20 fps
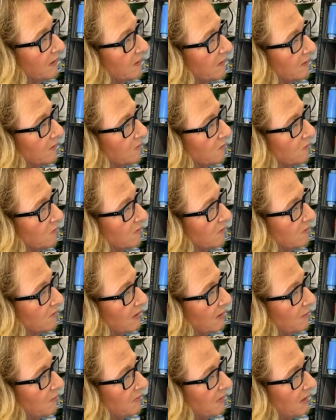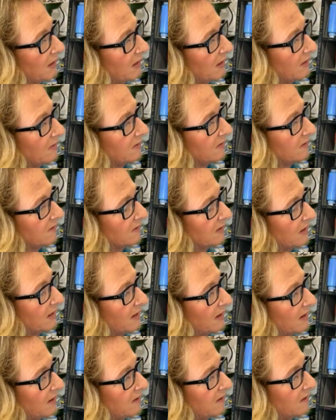Let's do the same thing on this
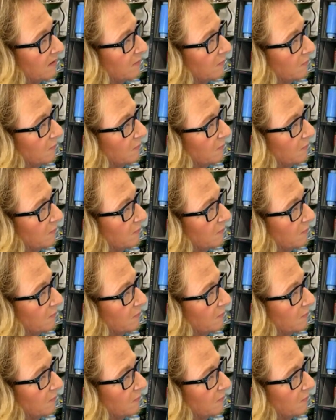side.